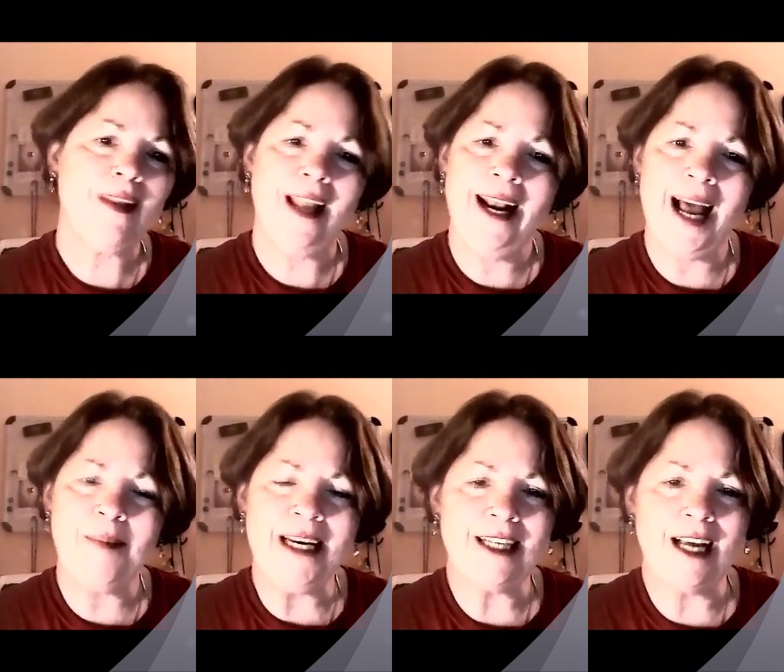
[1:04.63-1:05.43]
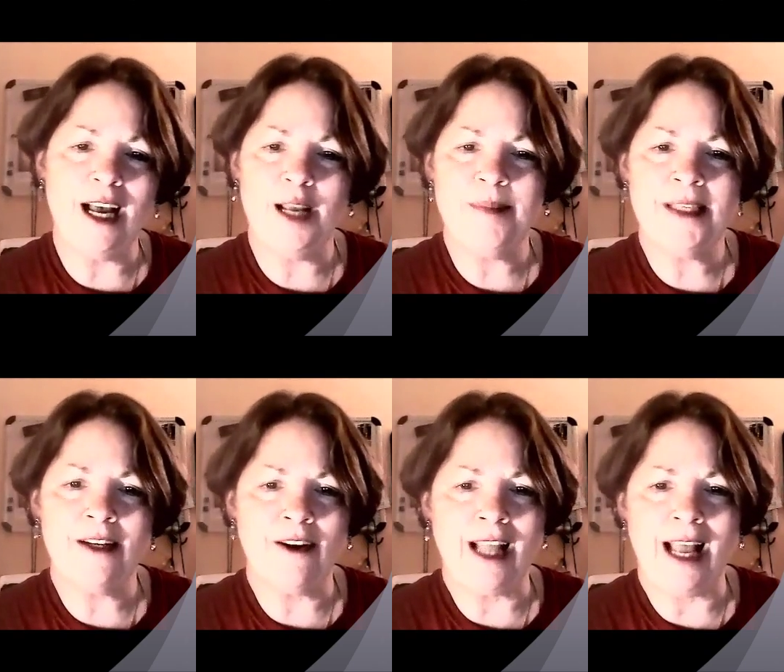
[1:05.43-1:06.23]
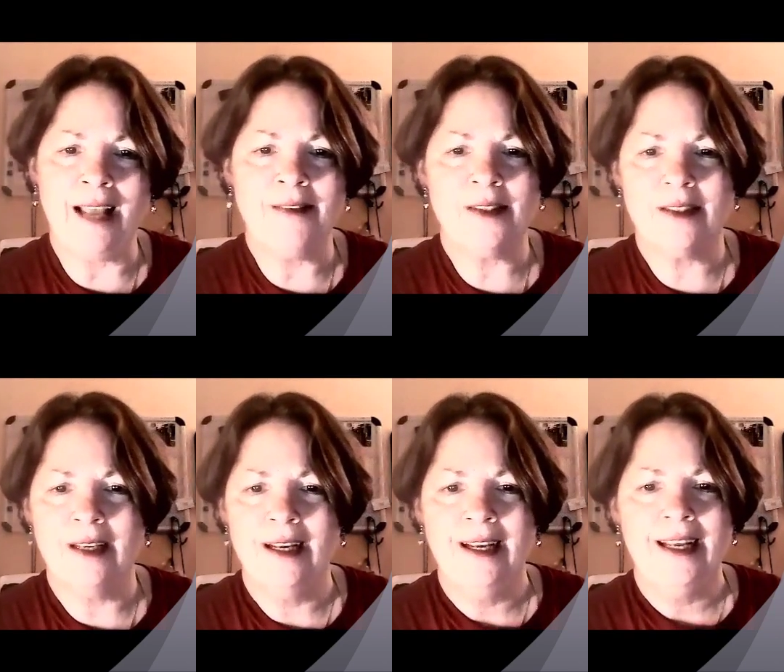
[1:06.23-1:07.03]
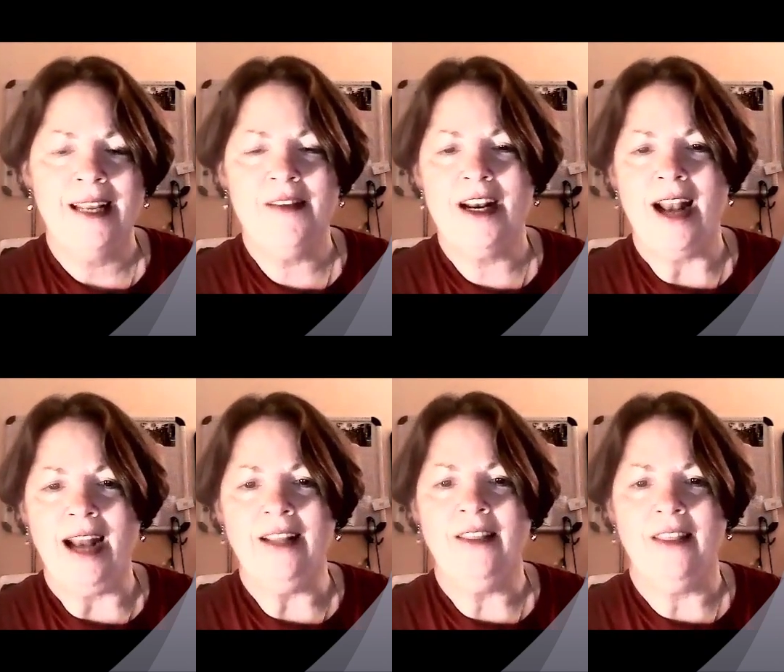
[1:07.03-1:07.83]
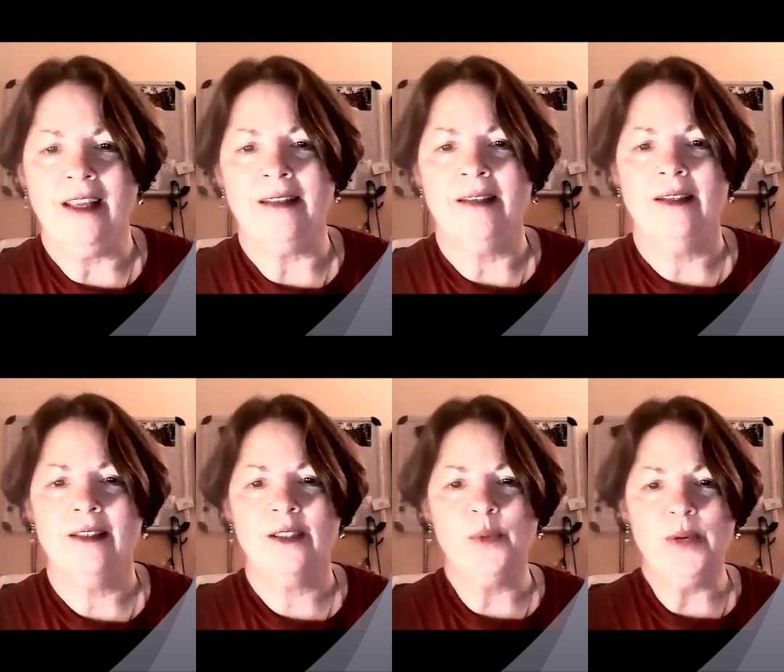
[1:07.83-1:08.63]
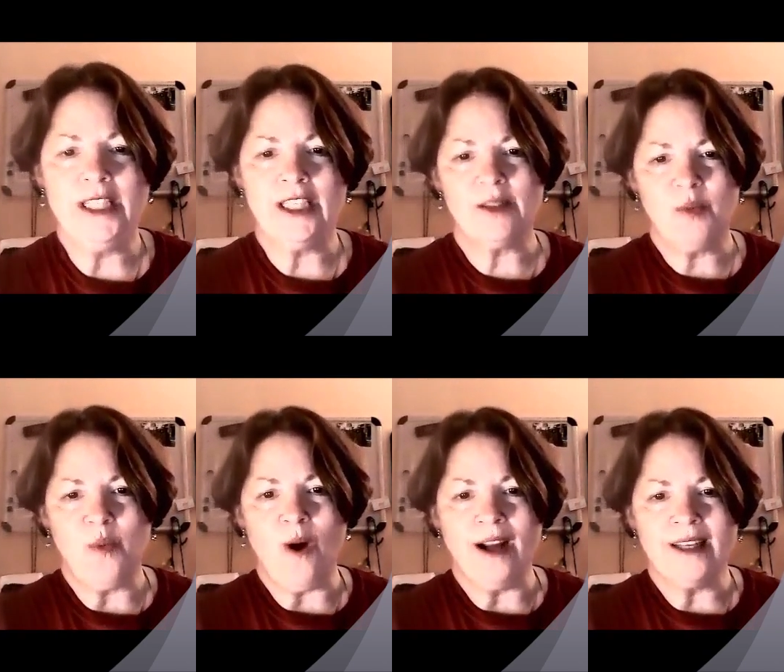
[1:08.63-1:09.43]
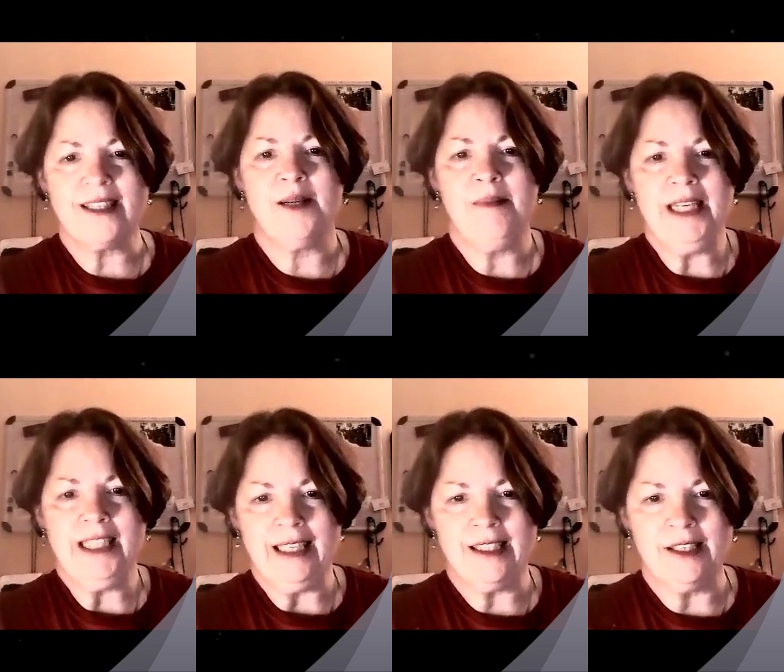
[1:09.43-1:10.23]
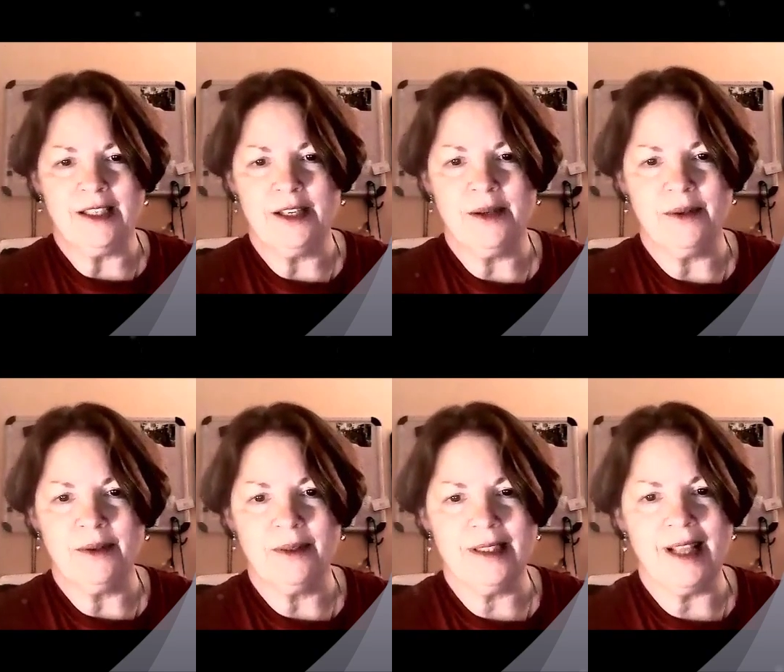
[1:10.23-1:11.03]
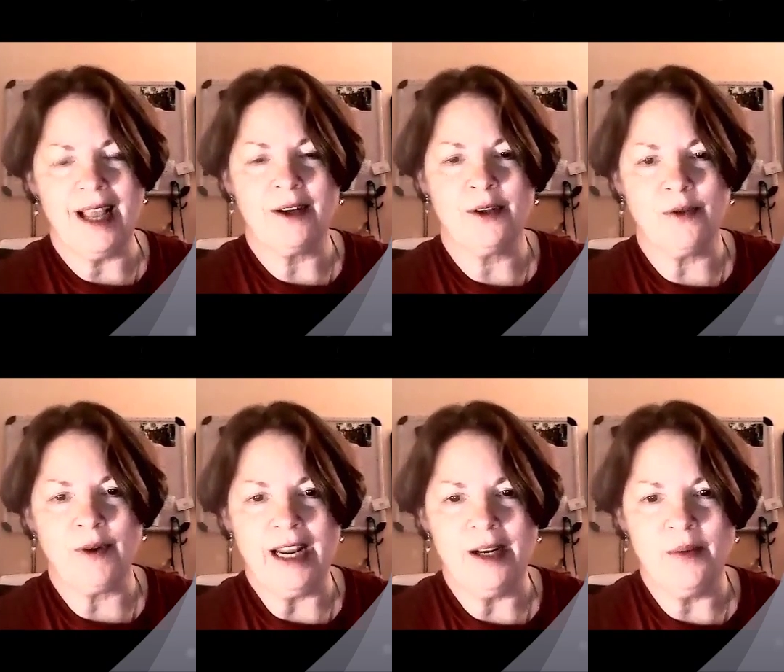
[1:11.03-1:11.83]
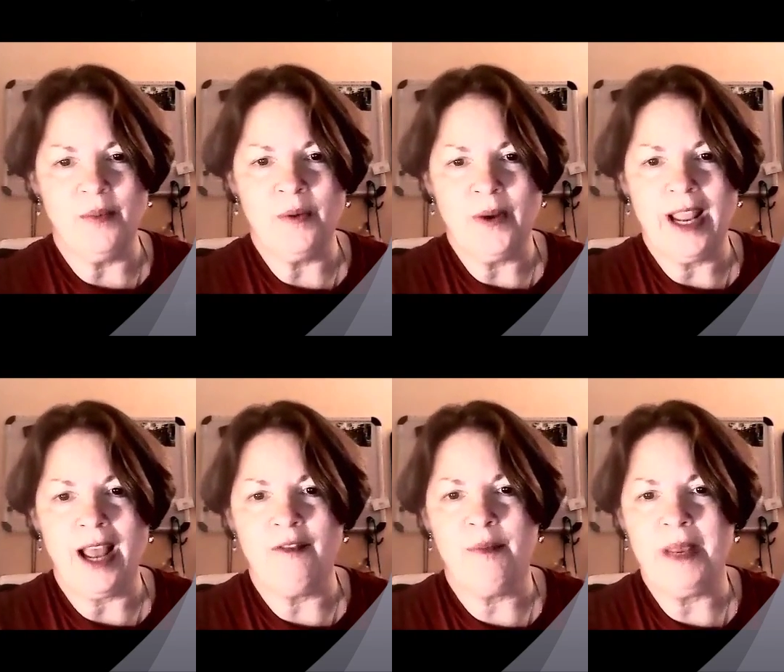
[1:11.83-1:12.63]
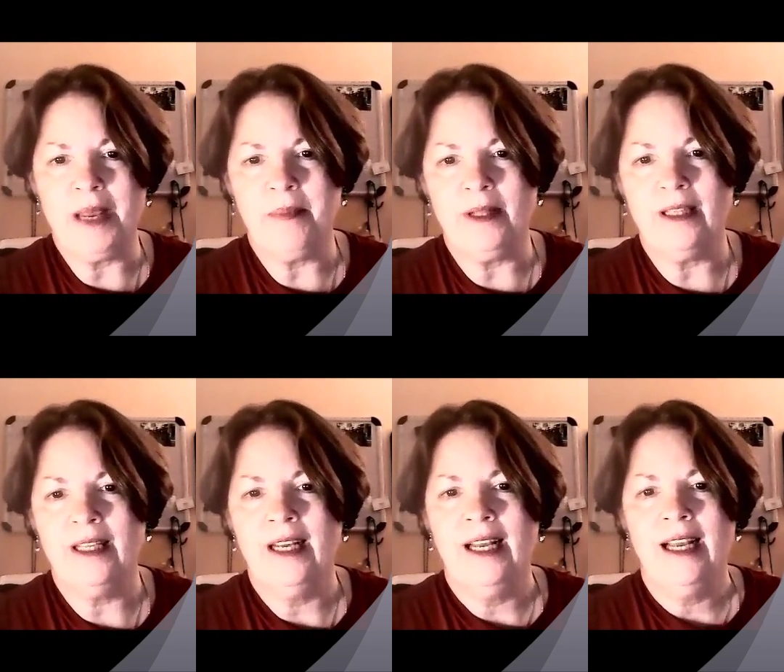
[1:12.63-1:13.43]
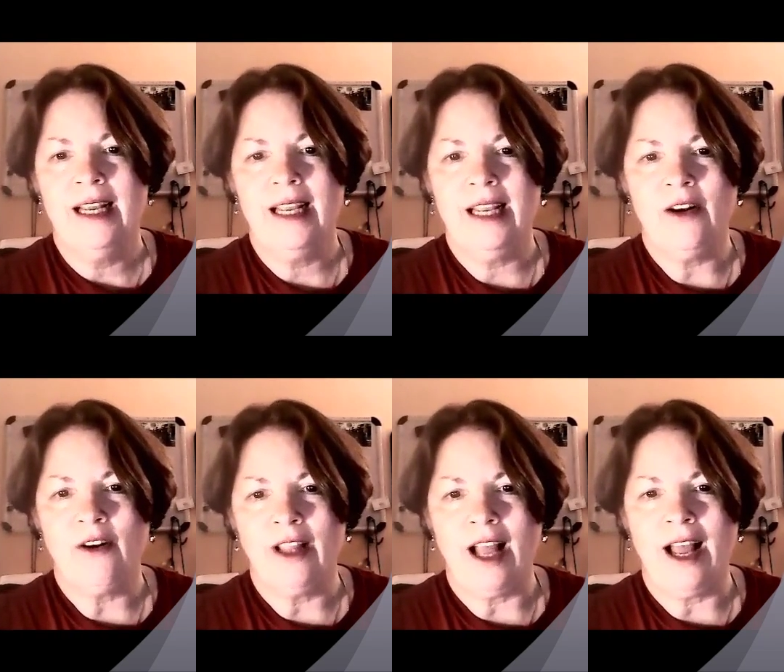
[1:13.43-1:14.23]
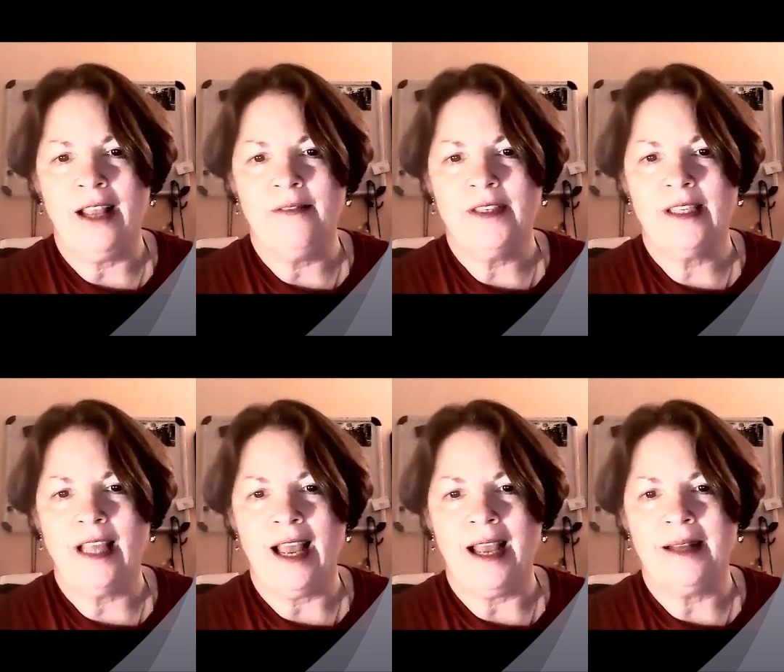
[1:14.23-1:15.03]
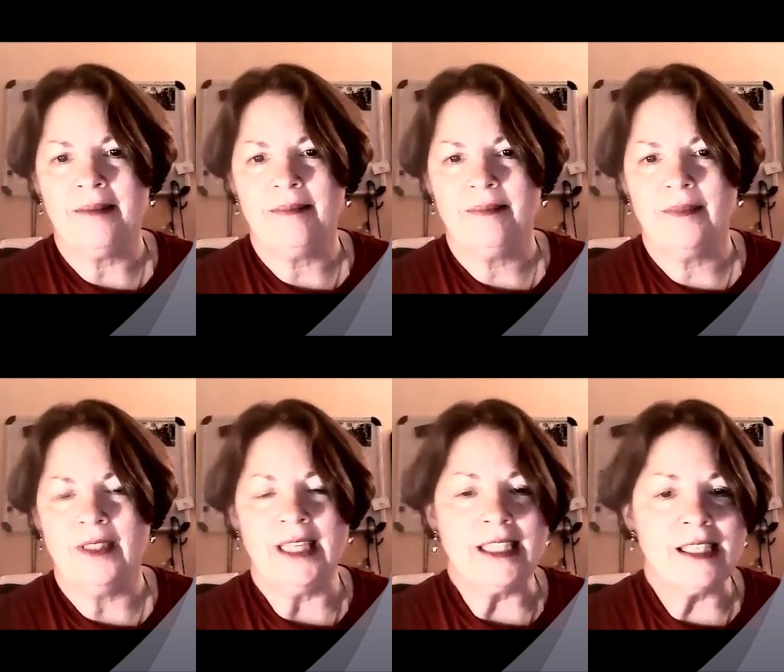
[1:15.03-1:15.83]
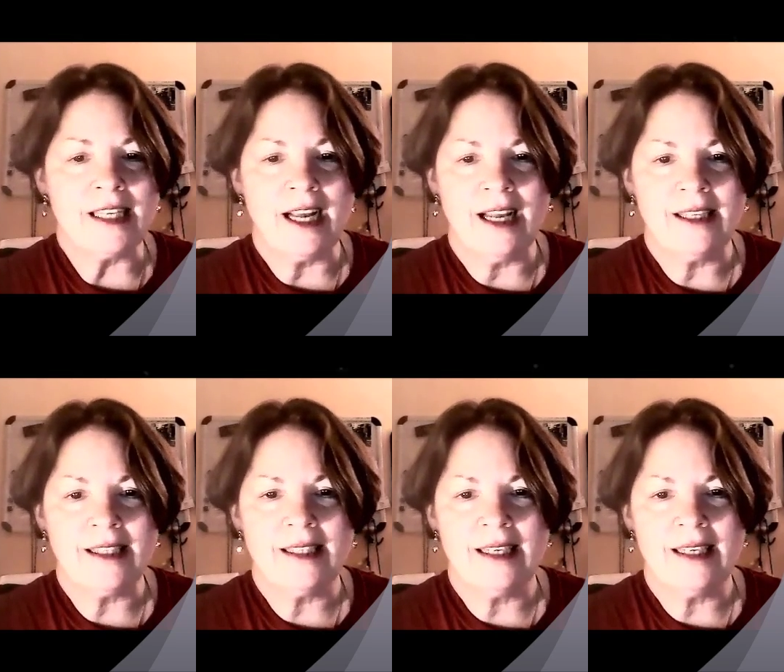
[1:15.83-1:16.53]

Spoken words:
And how many times in our lives, even in anything, do we just want to be listened to? Isn't that great when we have people in our lives that listen to us?